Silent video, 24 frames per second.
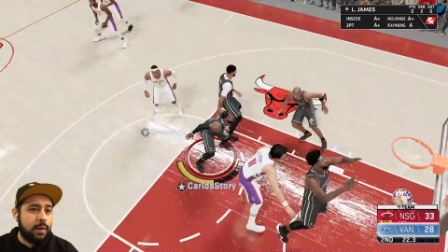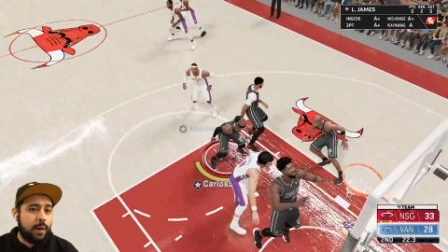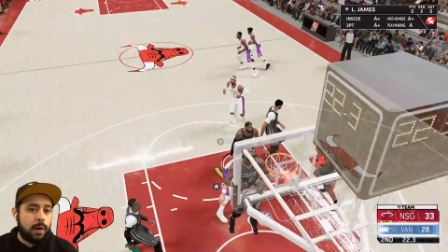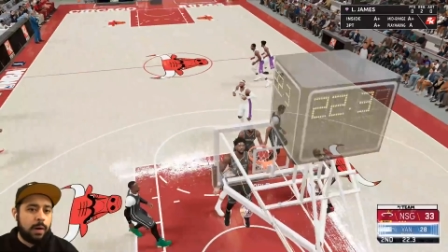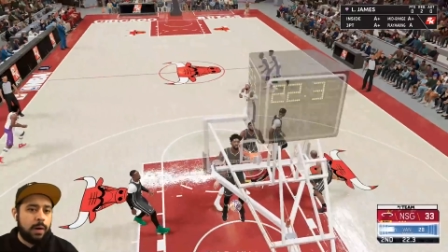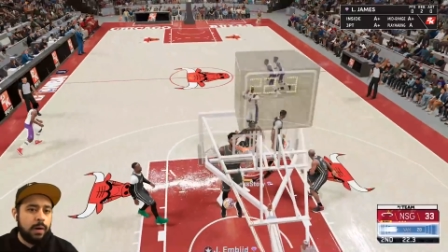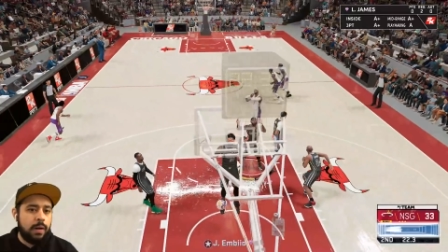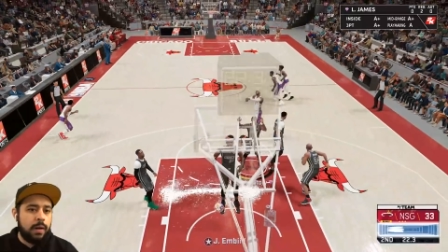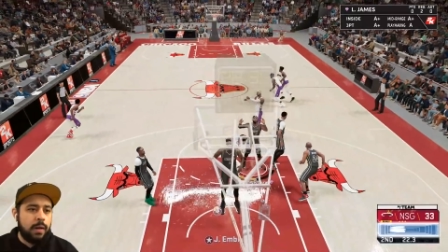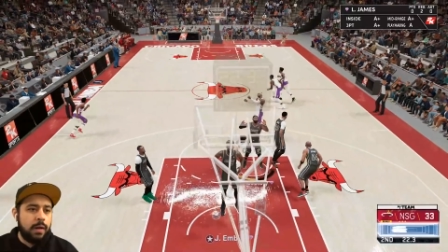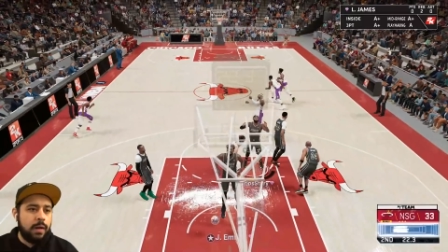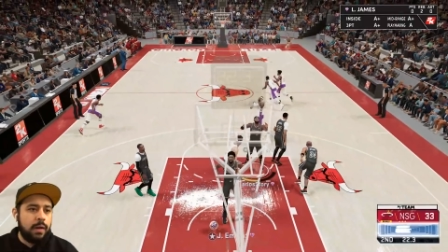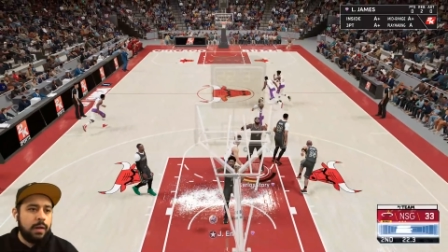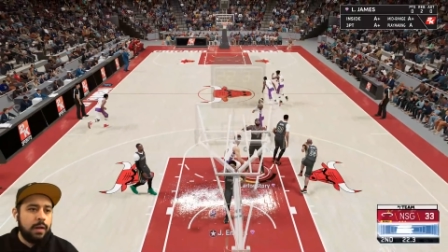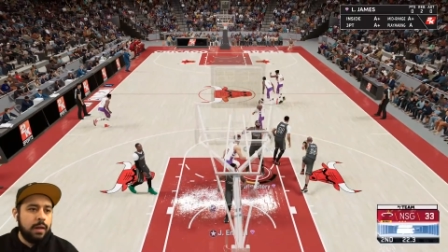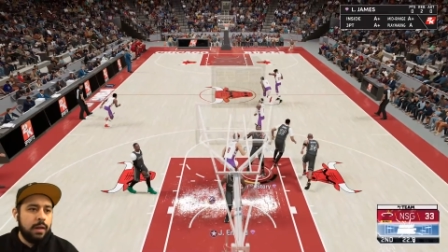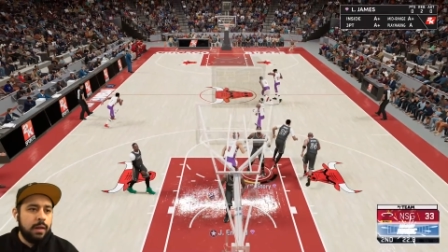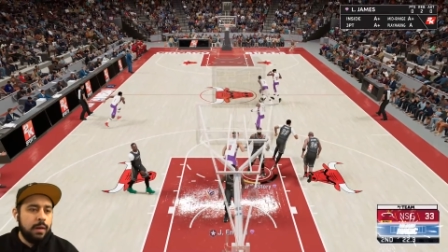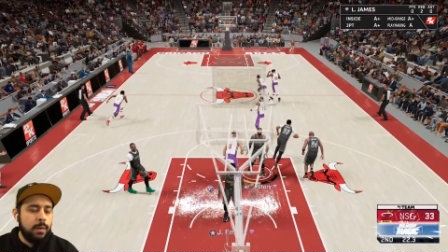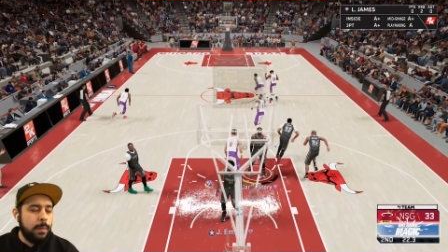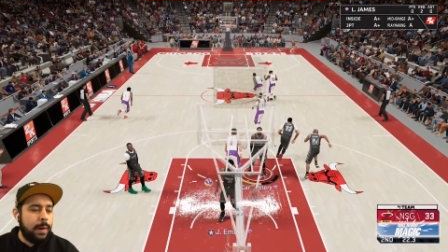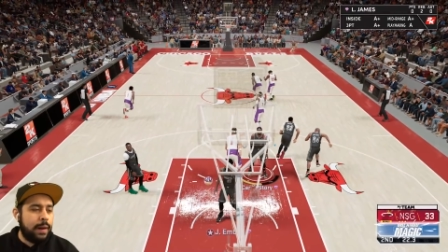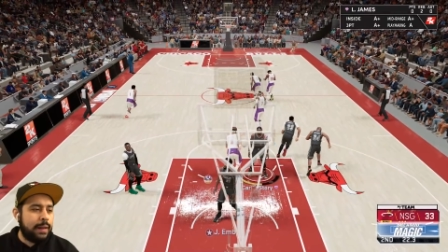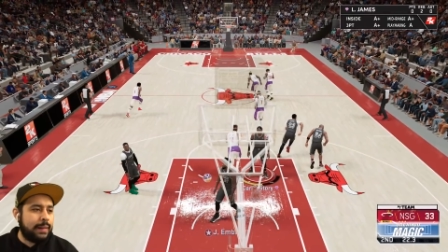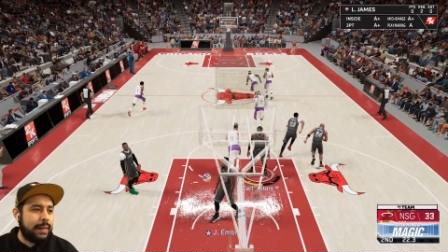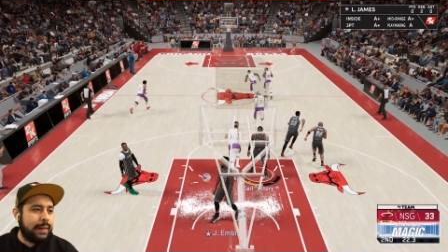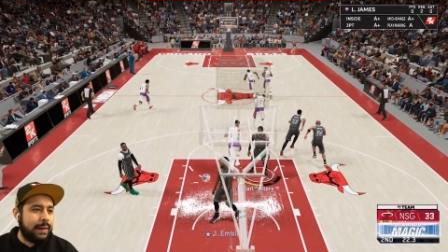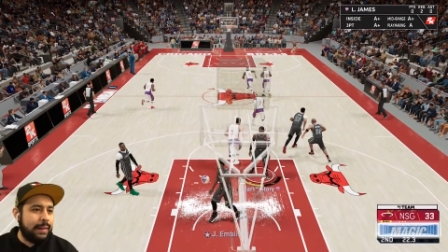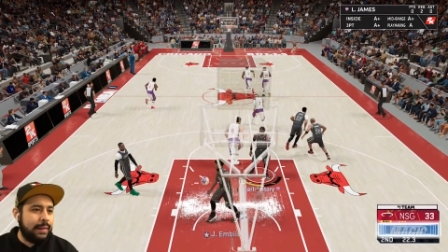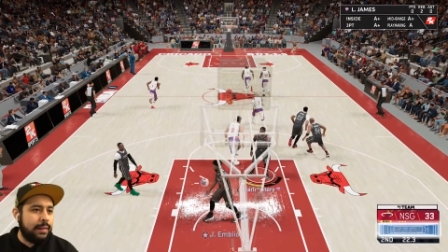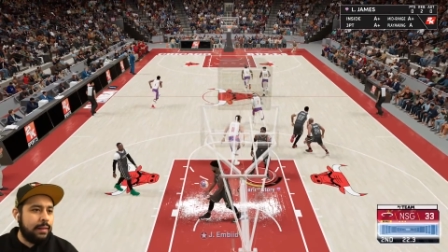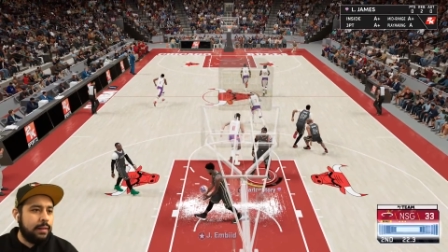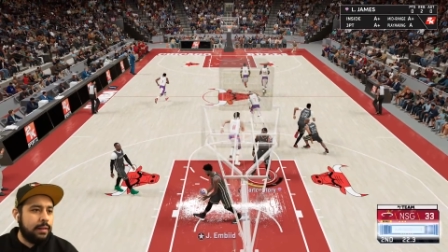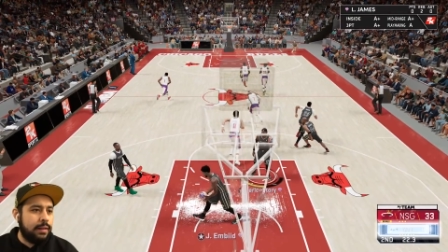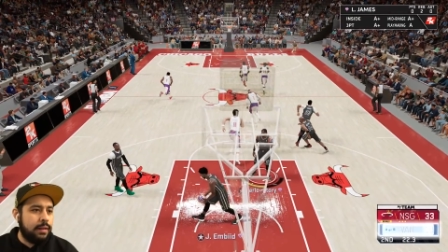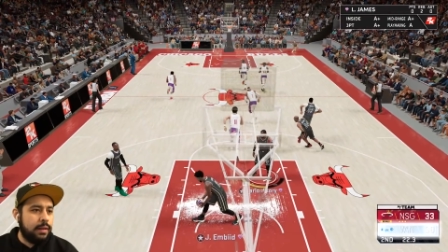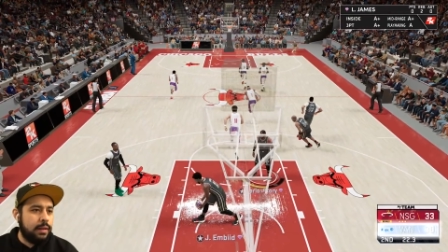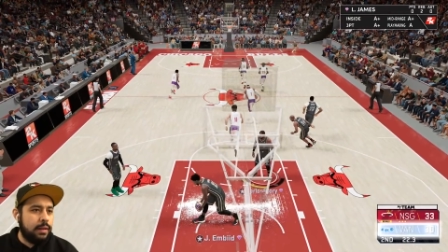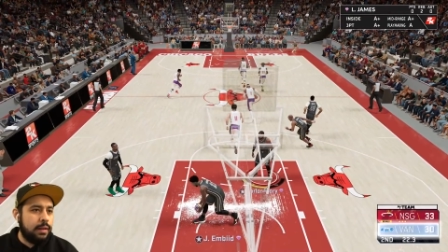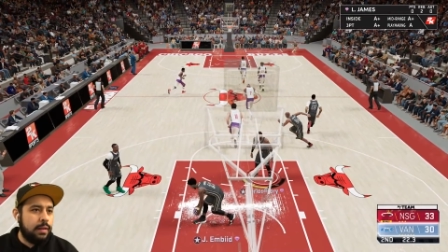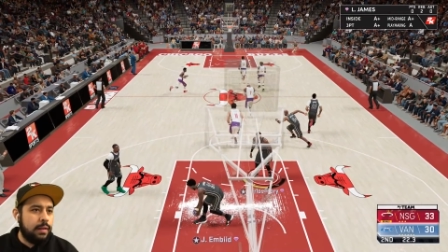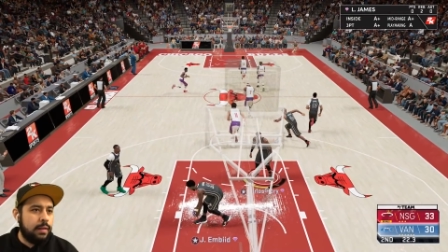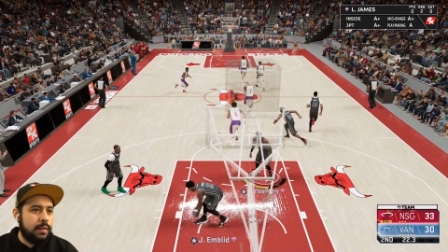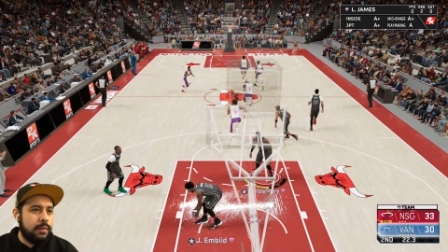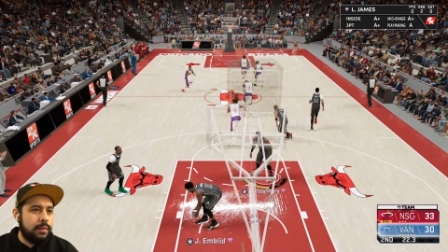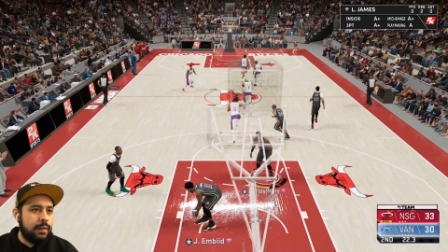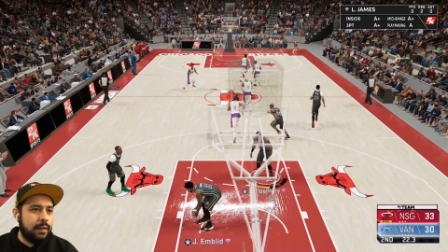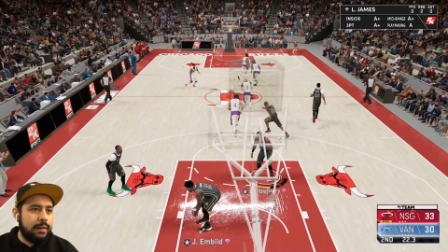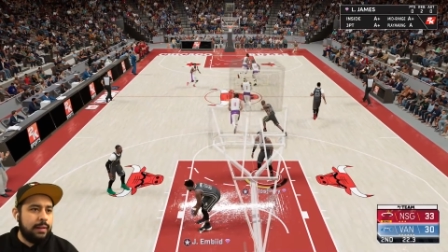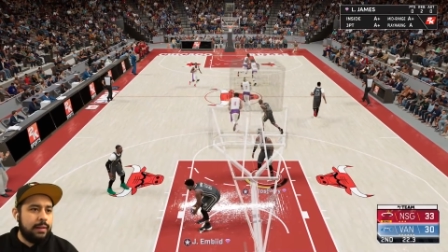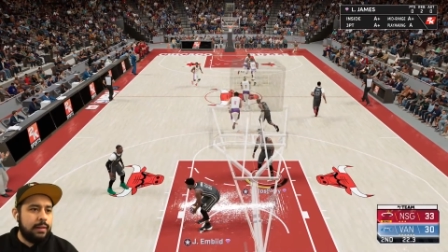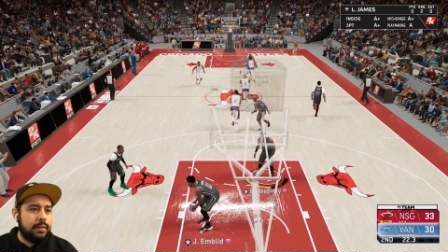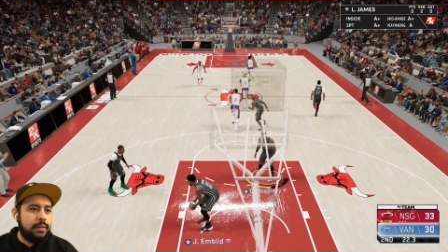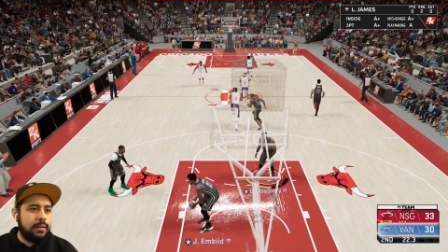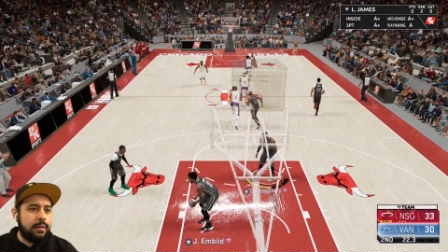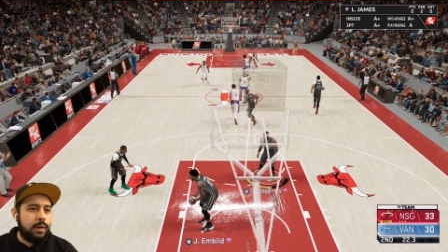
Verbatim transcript: No. Wait, did... Did,